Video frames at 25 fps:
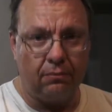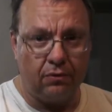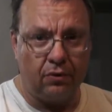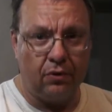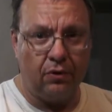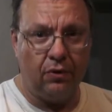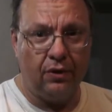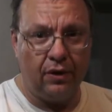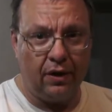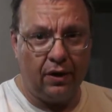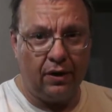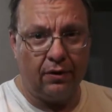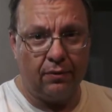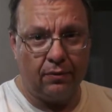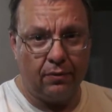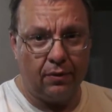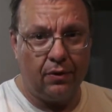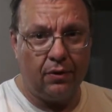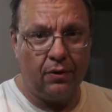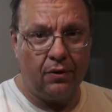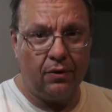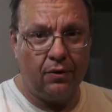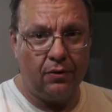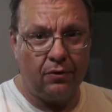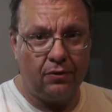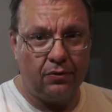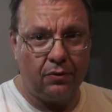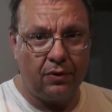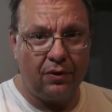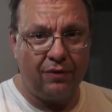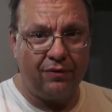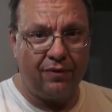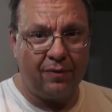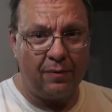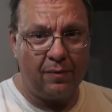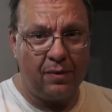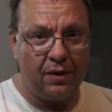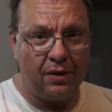going down the road,
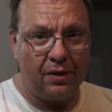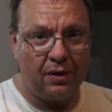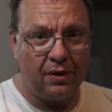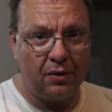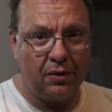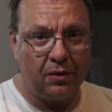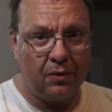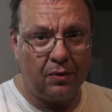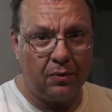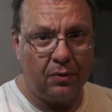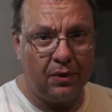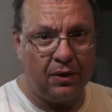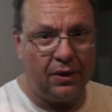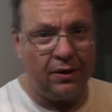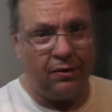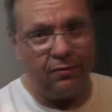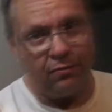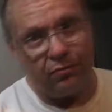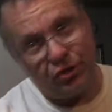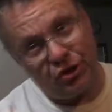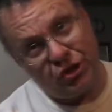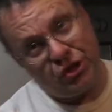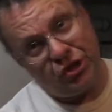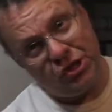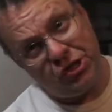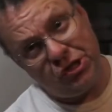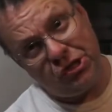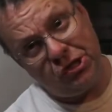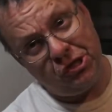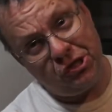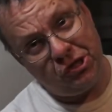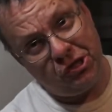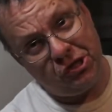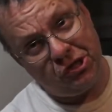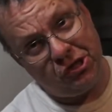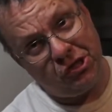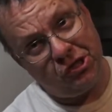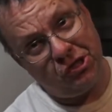25 mile an hour wind,
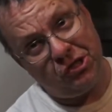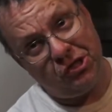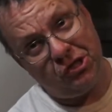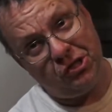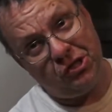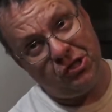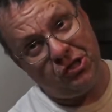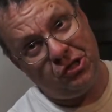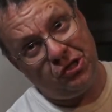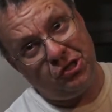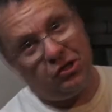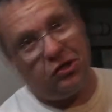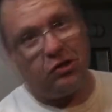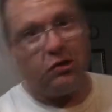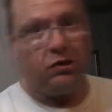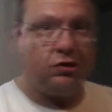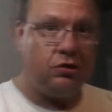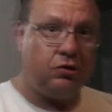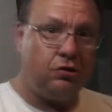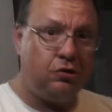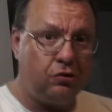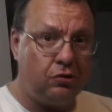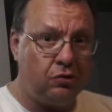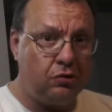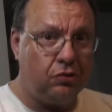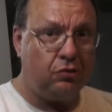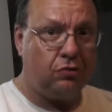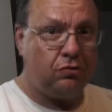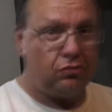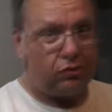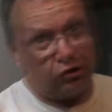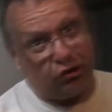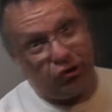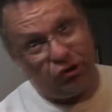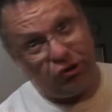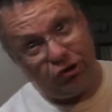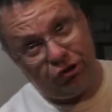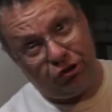whoosh,
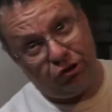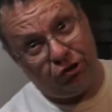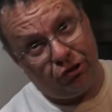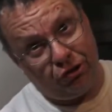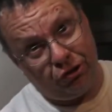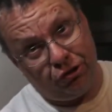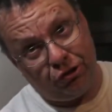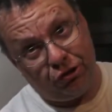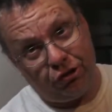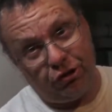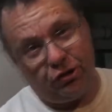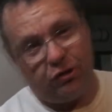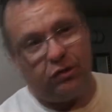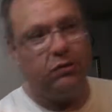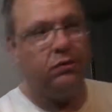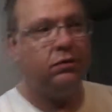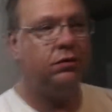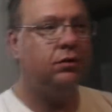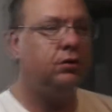whoosh.